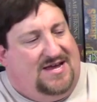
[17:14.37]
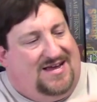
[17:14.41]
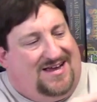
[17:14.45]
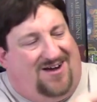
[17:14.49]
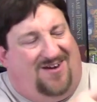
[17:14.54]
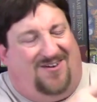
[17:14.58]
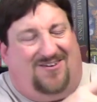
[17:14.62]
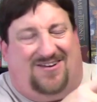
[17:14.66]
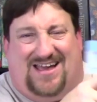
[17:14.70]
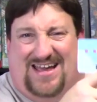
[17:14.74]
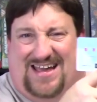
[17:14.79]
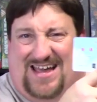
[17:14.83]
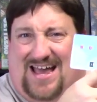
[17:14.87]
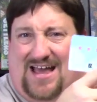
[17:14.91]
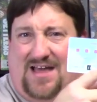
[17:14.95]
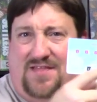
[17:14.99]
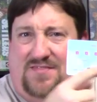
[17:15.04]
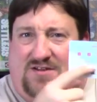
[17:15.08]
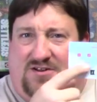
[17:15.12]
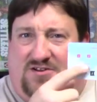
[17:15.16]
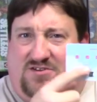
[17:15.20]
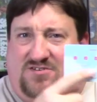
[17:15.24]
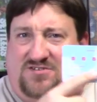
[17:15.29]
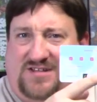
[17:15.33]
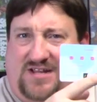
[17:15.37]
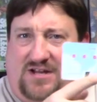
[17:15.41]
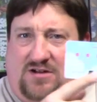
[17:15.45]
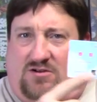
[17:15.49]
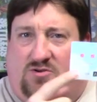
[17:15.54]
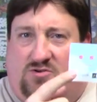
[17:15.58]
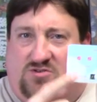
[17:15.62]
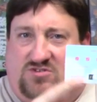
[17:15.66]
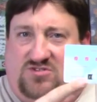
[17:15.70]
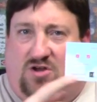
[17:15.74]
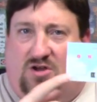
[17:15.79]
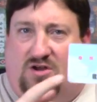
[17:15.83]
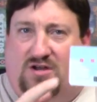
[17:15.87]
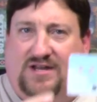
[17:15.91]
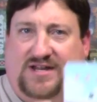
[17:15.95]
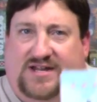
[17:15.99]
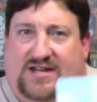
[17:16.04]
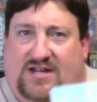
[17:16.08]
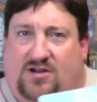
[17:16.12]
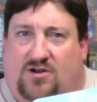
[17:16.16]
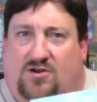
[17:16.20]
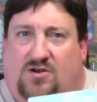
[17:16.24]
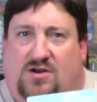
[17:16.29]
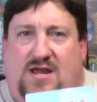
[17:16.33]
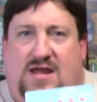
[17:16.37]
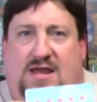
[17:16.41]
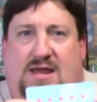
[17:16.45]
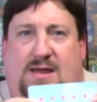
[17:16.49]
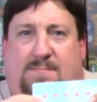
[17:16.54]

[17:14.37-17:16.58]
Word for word: Okay, yeah, there's arrows on here.